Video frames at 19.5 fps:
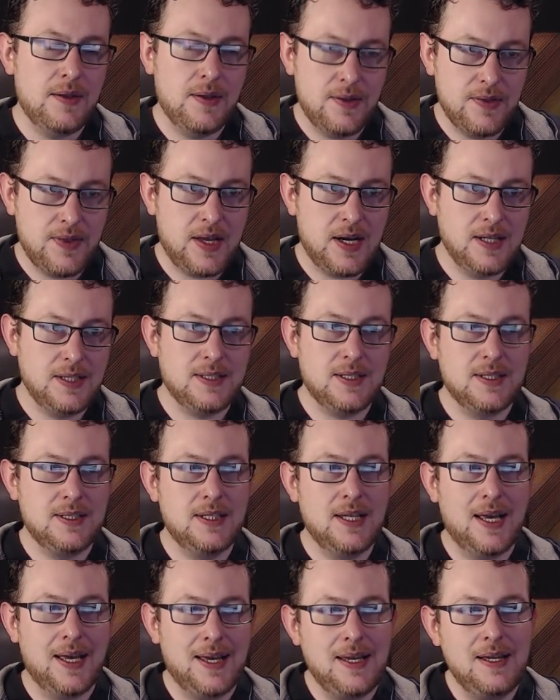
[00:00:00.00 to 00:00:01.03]
That is to
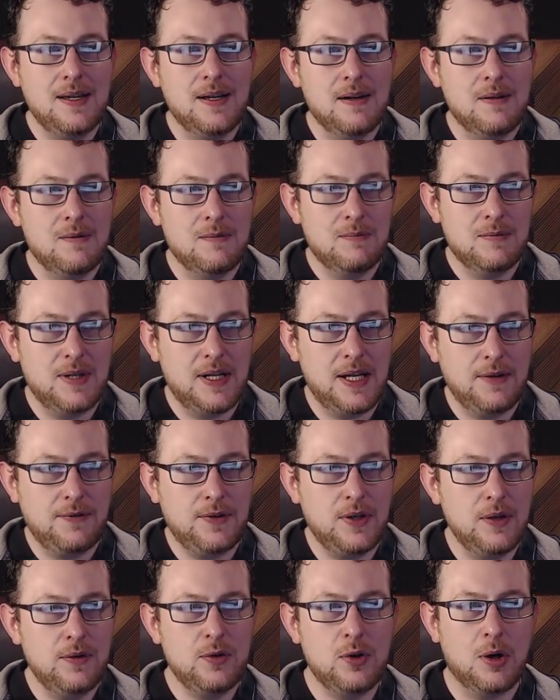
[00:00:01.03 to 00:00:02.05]
say, if
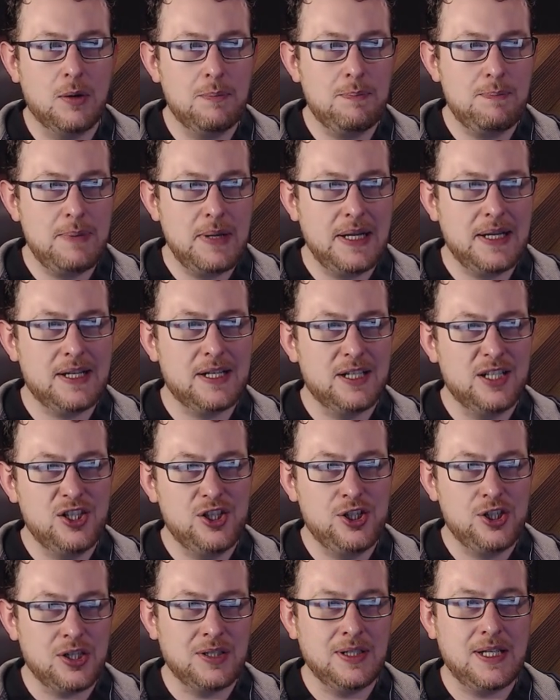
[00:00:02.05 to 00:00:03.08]
you've got big
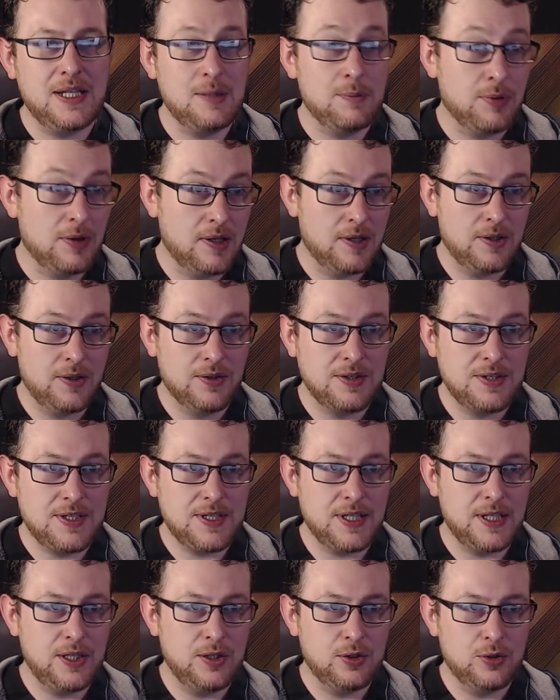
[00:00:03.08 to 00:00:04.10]
chunky polygons
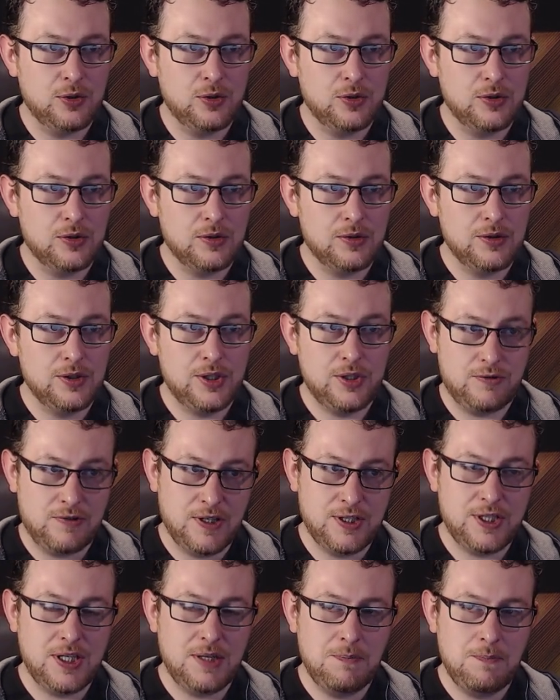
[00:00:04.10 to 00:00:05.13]
in your
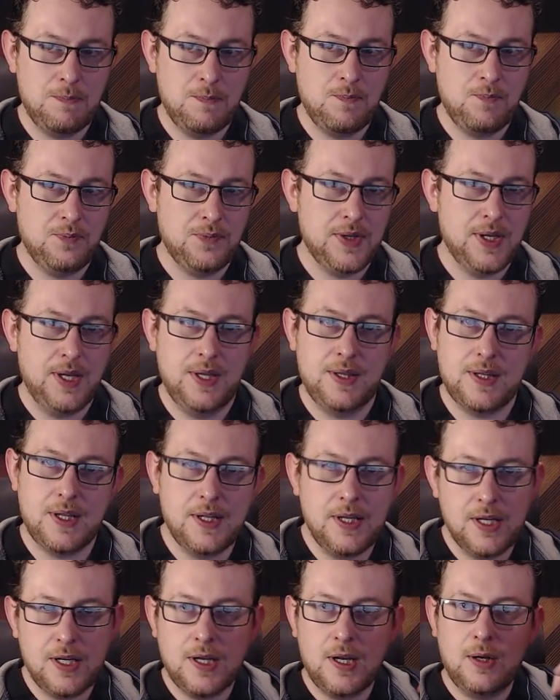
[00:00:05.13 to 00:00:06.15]
structure,
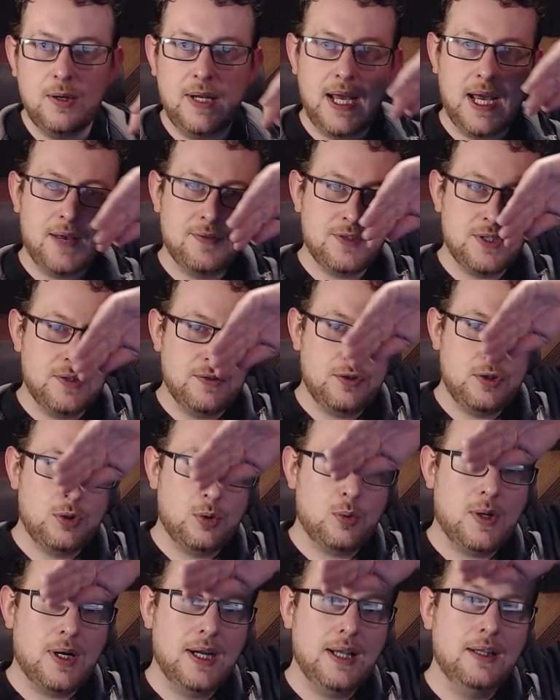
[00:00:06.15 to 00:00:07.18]
then you can only have sort of
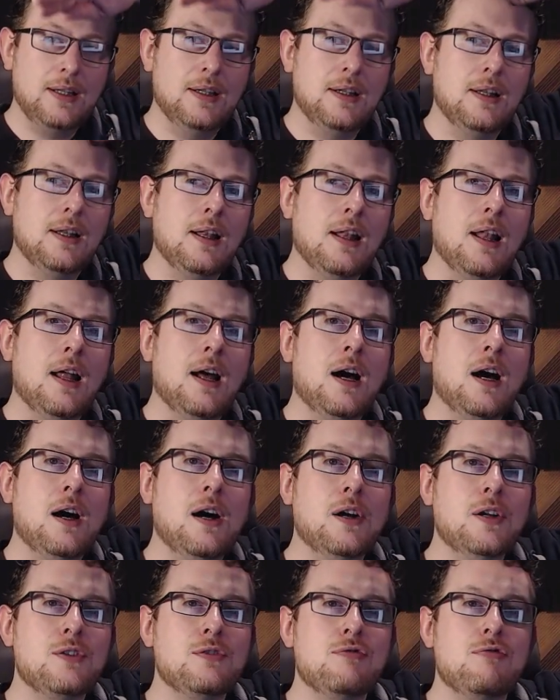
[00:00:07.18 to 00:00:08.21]
quite
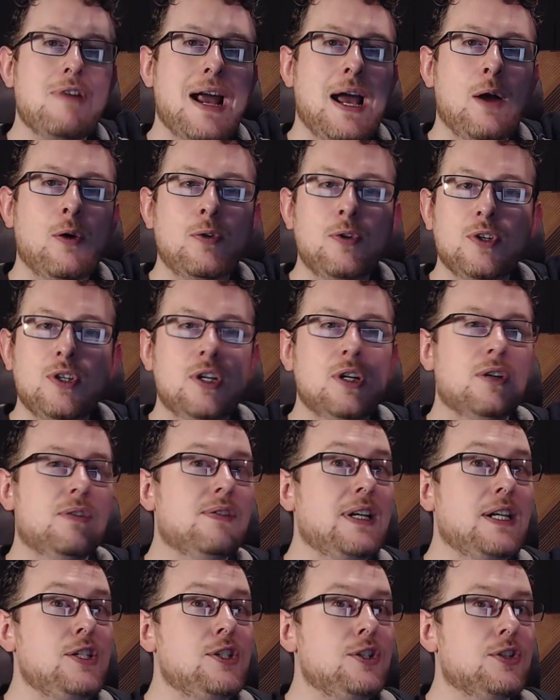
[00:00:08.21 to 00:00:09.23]
large, round,
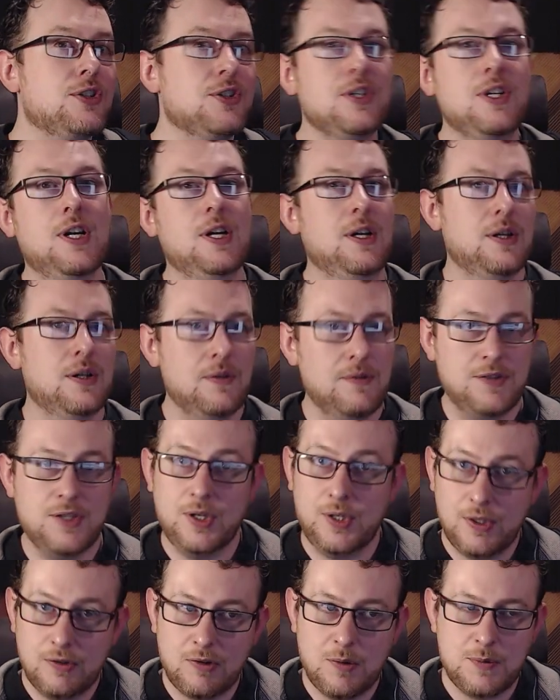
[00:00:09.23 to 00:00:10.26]
curvaceous curves
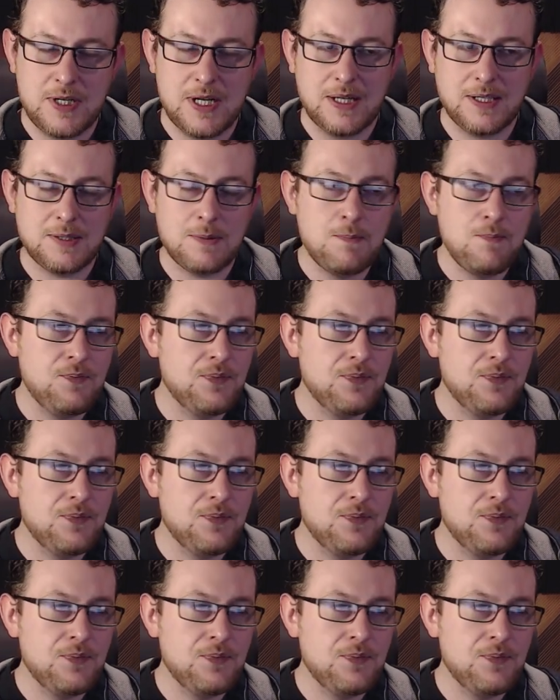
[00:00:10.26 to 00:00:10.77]
on your object.